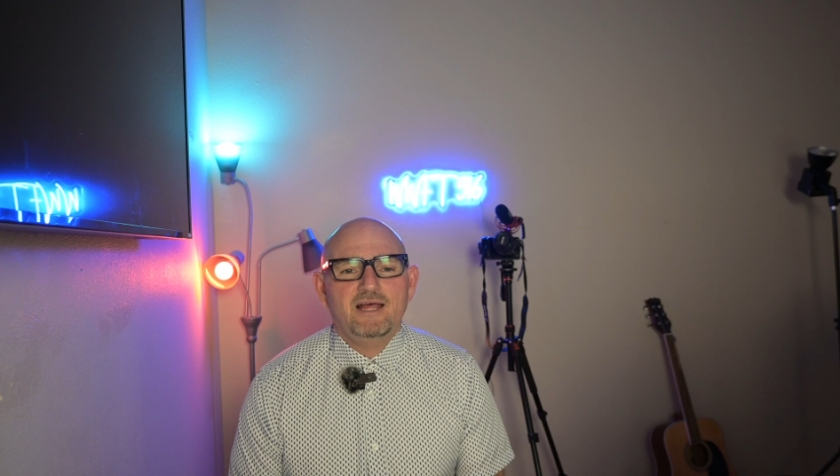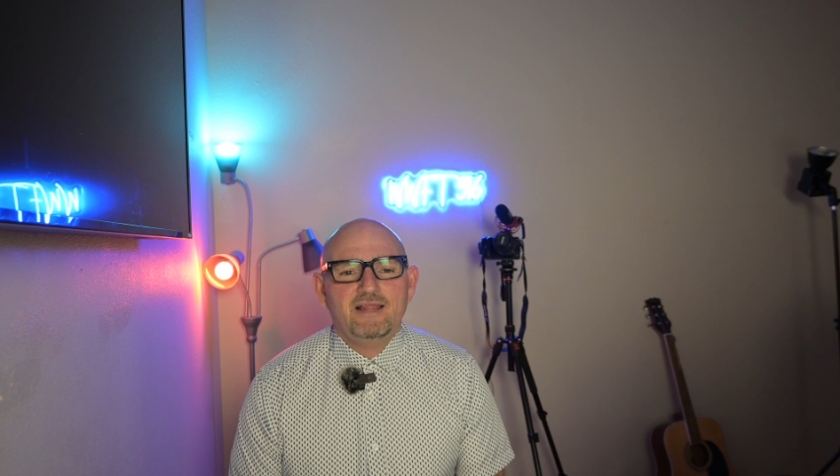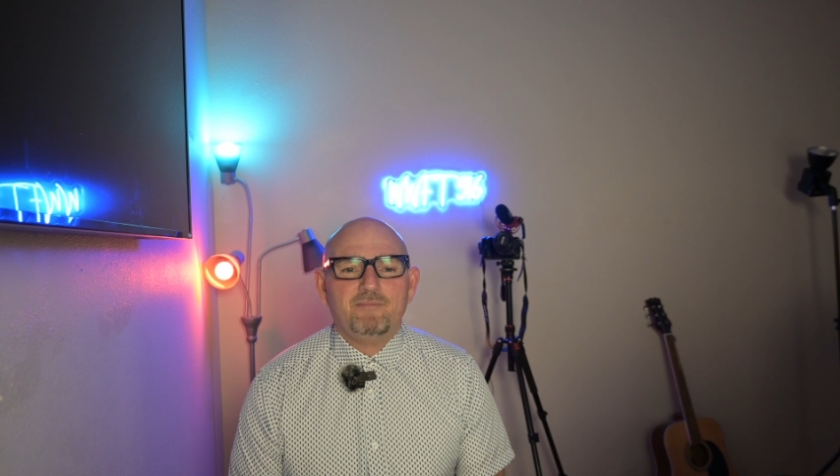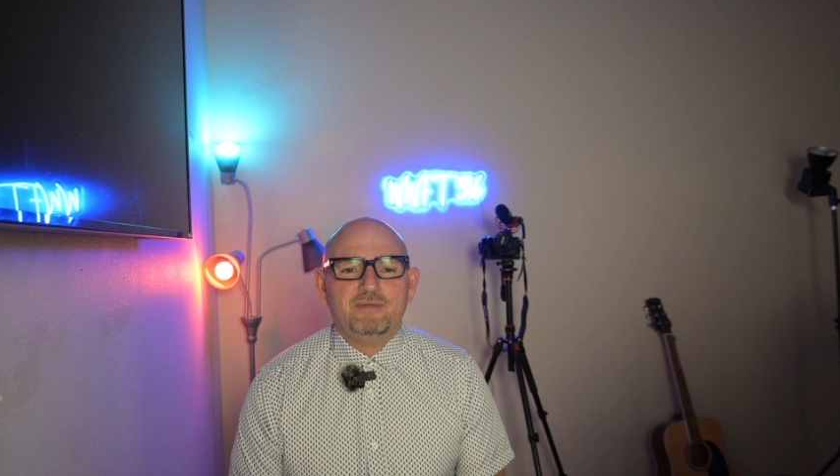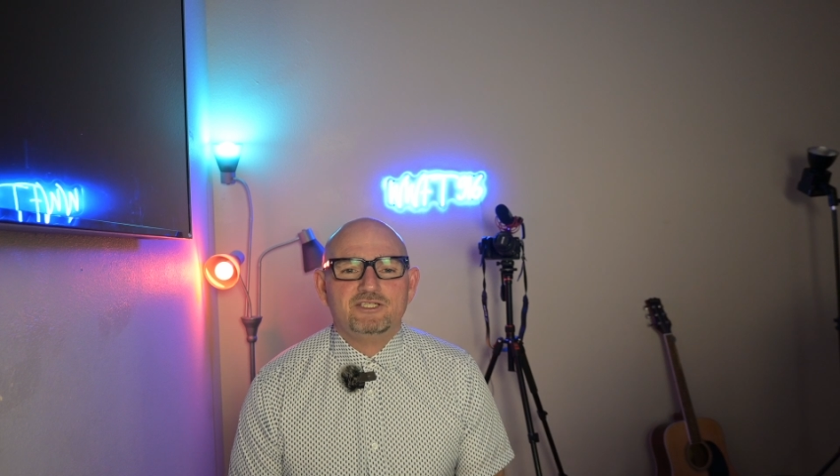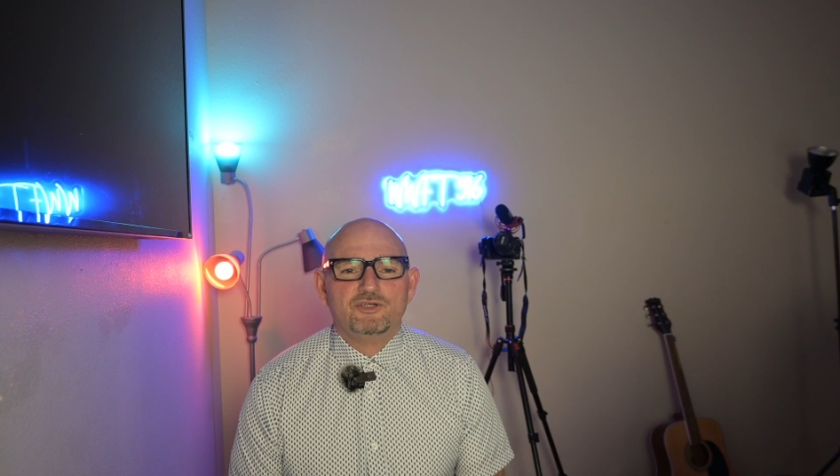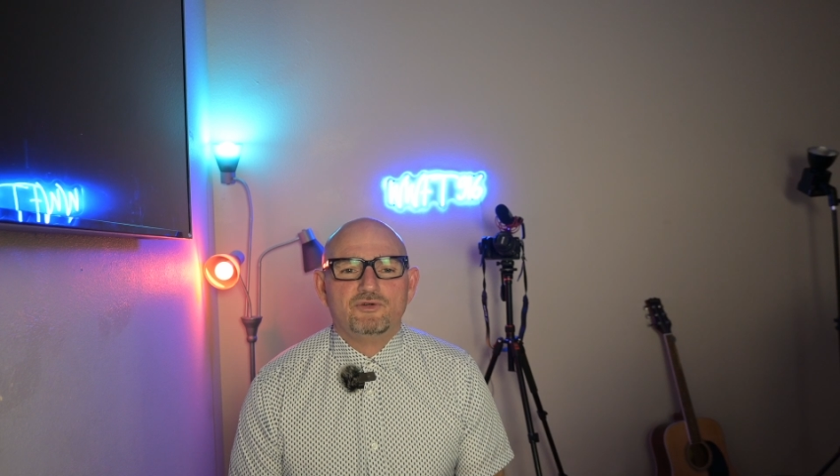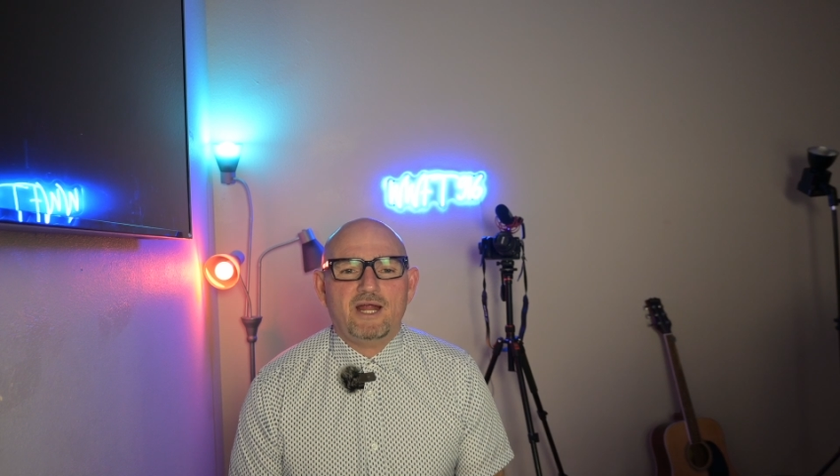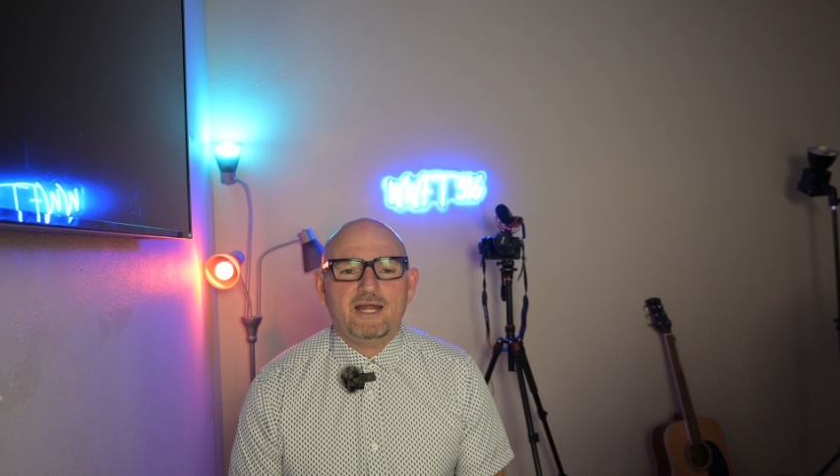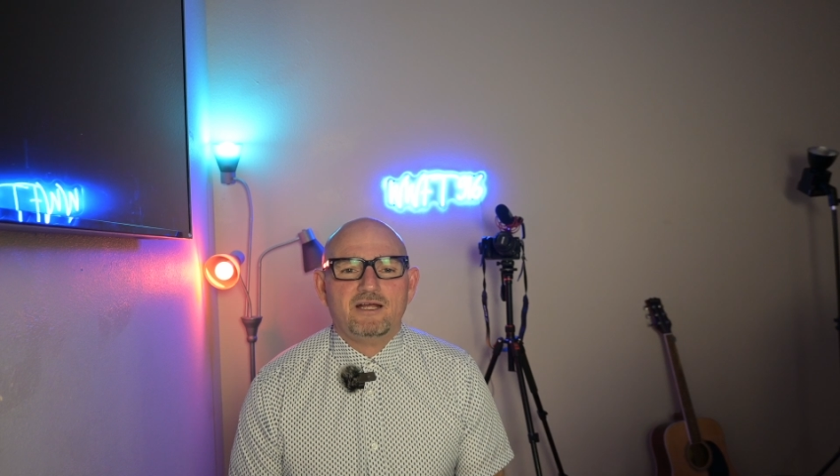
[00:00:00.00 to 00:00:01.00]
That means
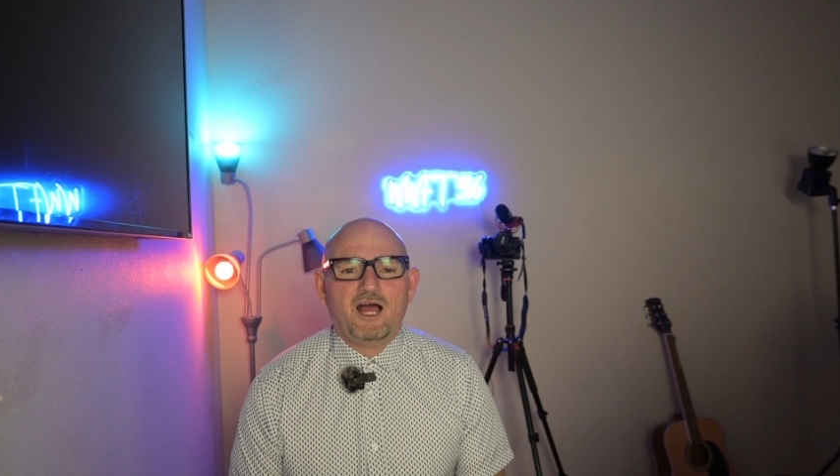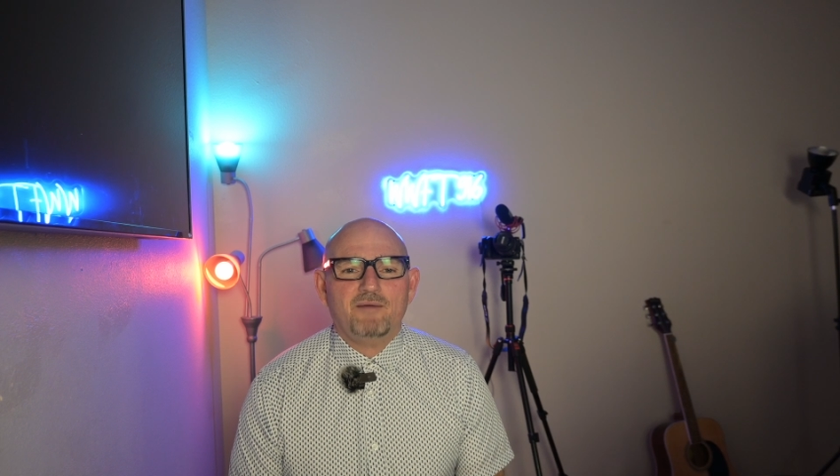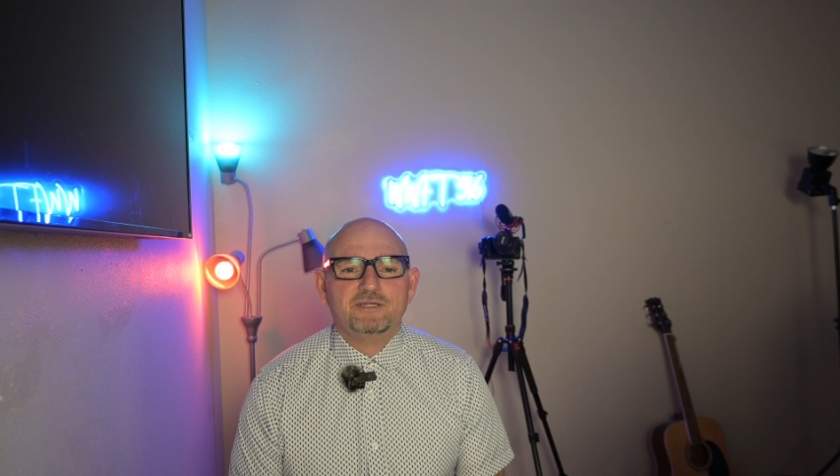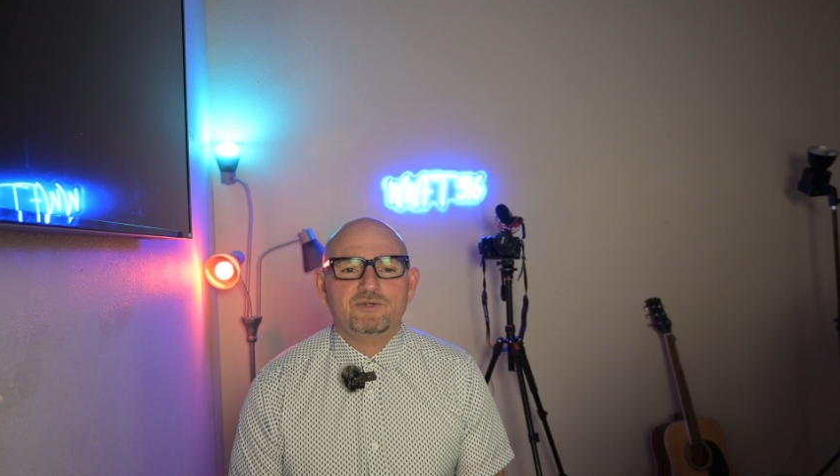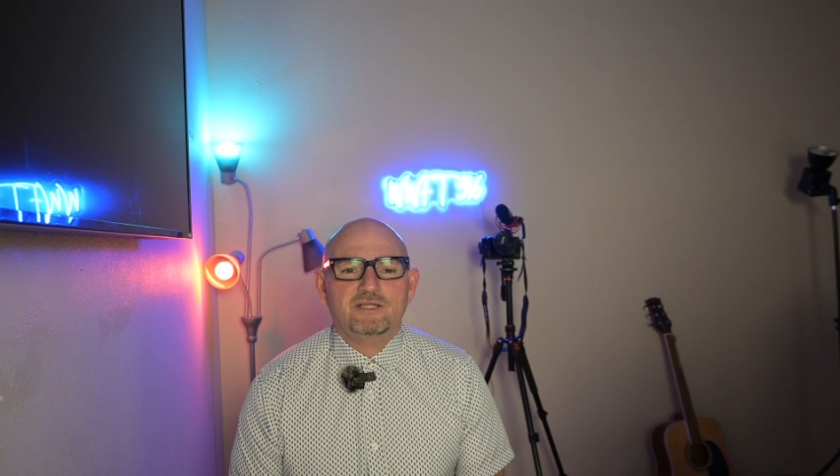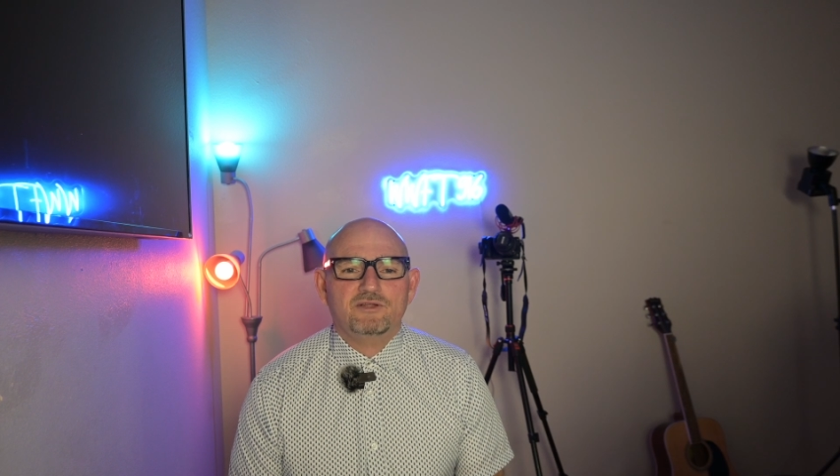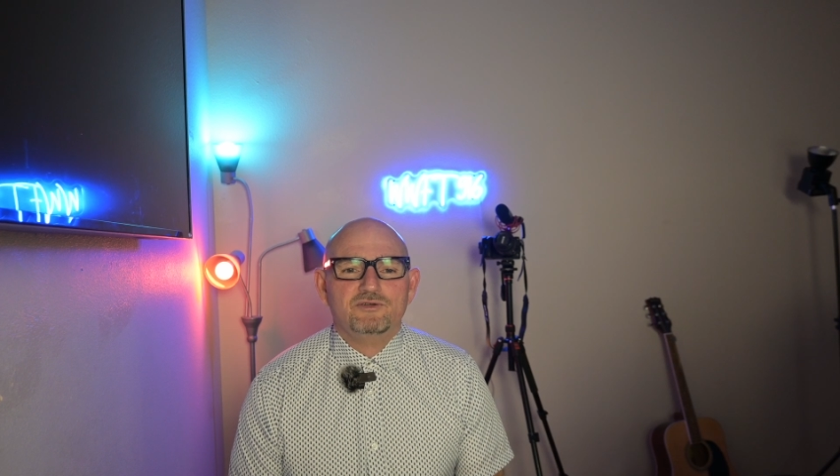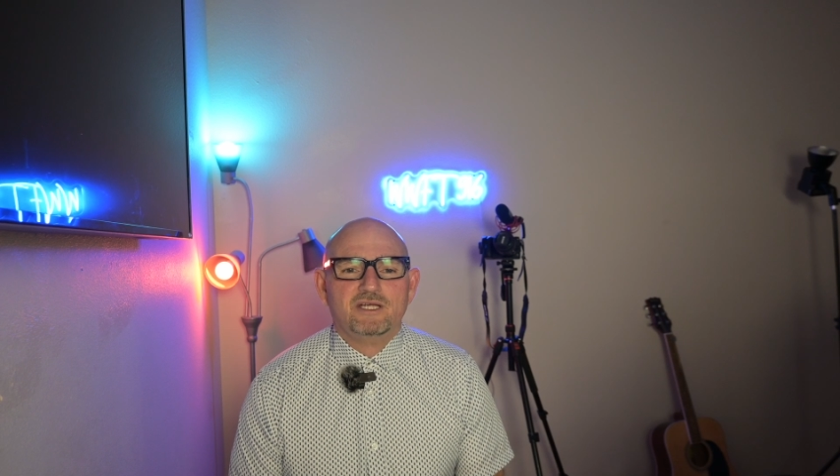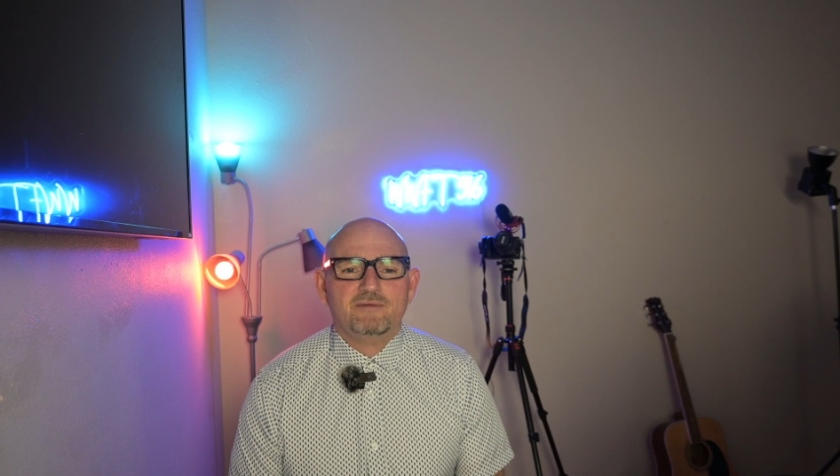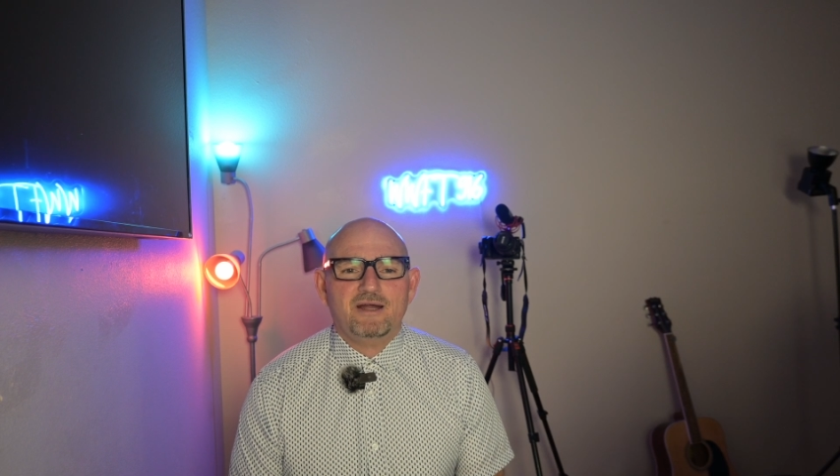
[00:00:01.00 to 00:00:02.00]
Ukraine, caught between
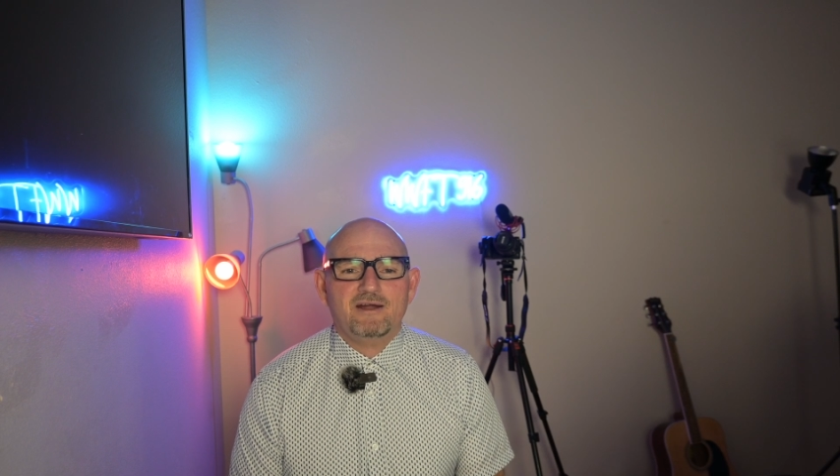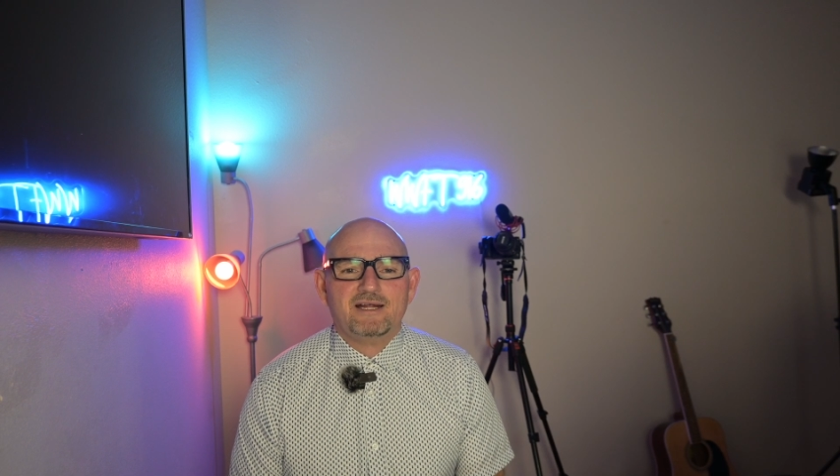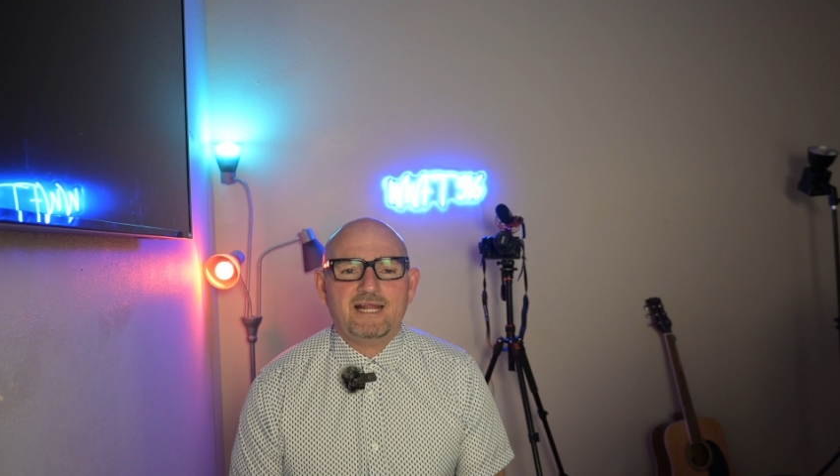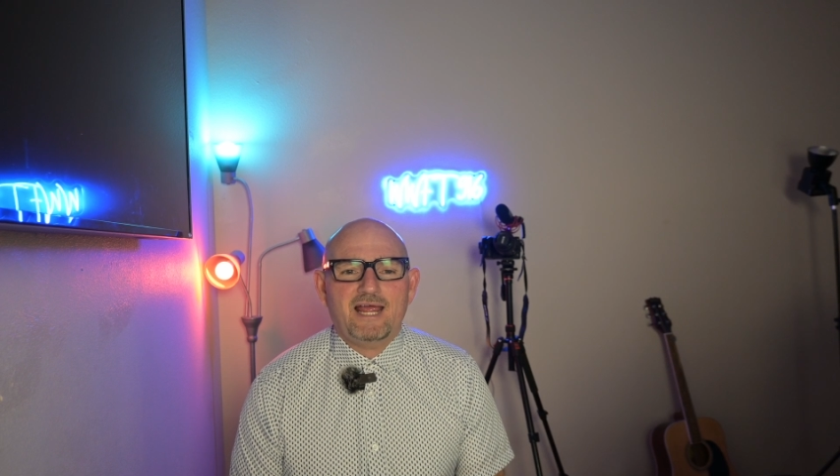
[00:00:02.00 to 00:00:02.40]
losing American